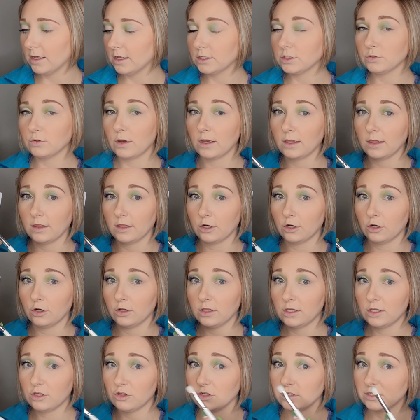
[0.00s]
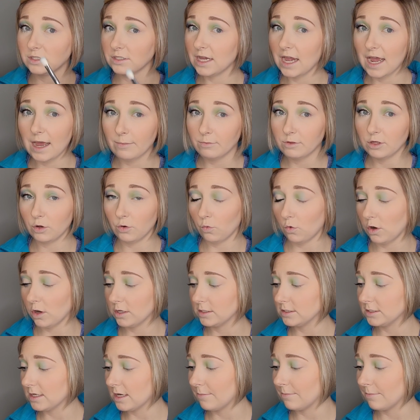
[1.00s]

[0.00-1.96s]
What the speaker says: so I literally just tapped it once.